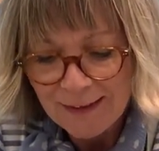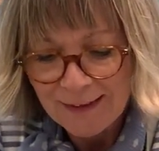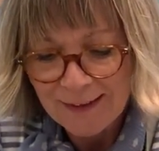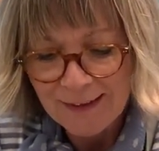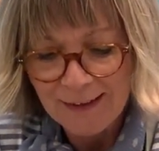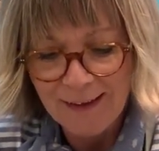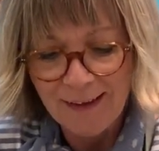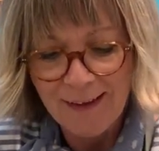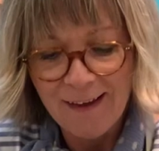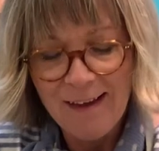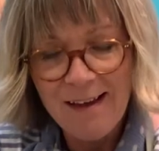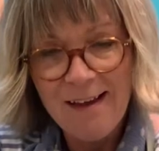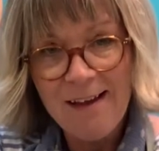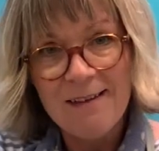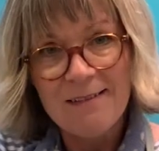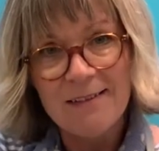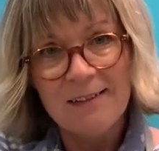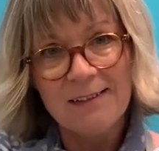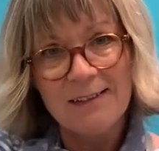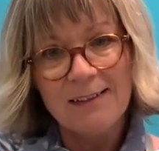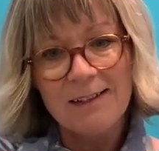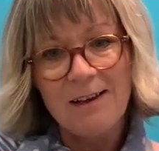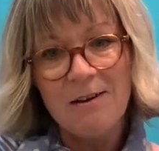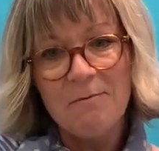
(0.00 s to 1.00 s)
Yeah,
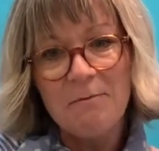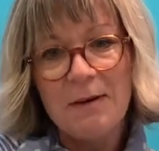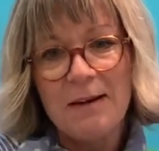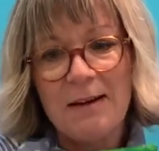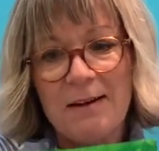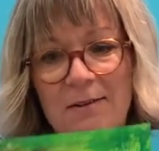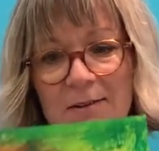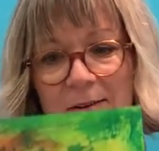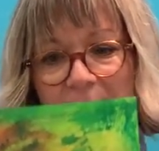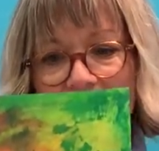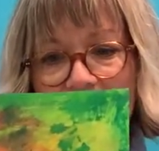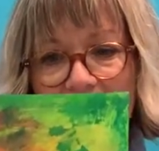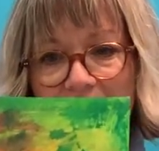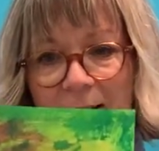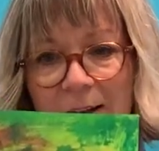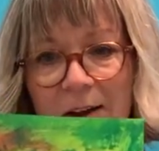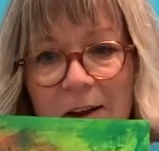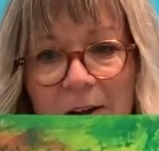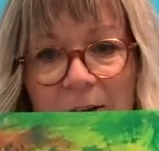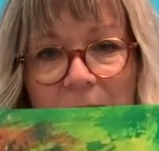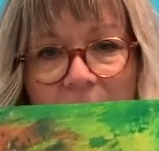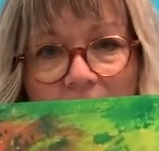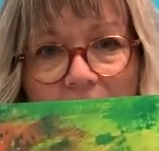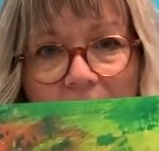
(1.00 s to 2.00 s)
that's come out
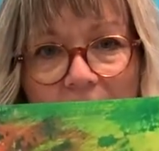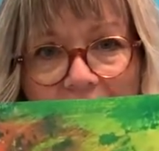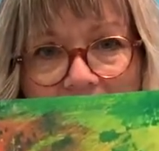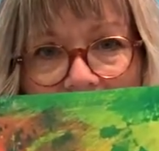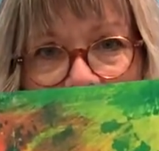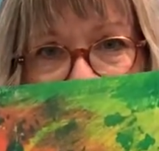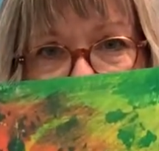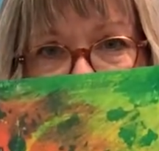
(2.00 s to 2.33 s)
quite